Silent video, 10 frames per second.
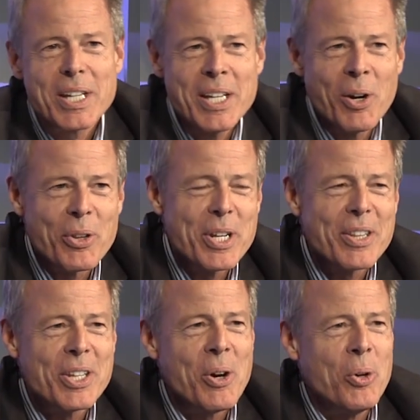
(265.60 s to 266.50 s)
you know,
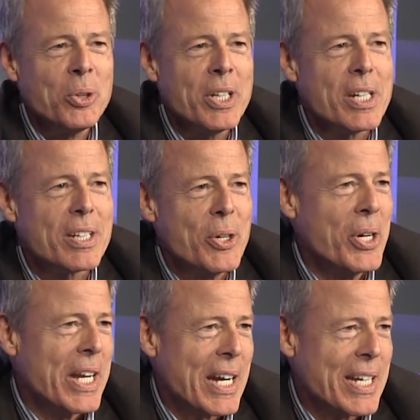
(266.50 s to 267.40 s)
the, the only
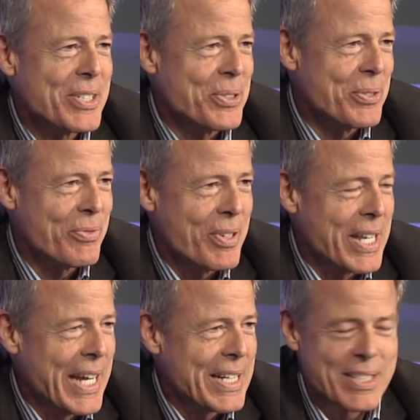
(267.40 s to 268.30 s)
good answer for
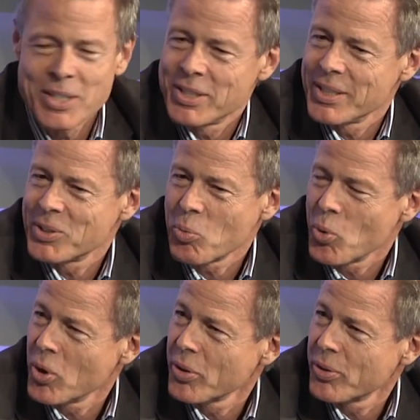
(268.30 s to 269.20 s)
that, since it's
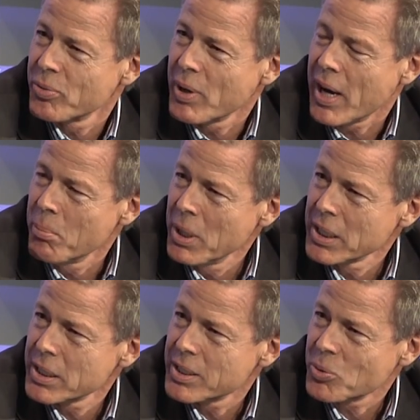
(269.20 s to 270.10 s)
worth how
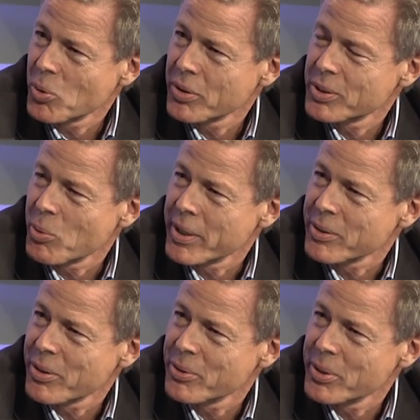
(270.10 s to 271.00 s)
much? It's worth
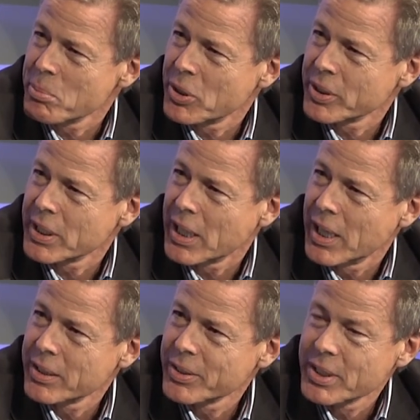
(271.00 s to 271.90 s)
20 or 30 billion
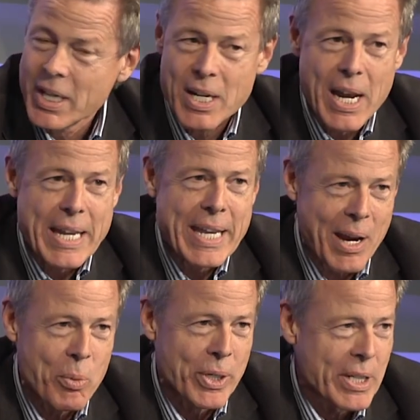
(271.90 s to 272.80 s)
dollars. Mm -hmm.
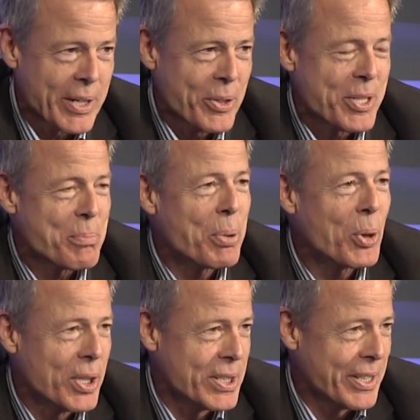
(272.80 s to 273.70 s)
Yeah, I wish I owned it
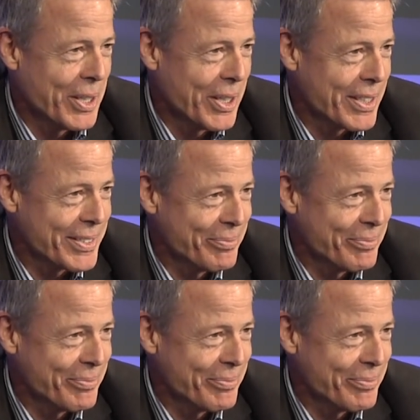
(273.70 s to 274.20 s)
personally.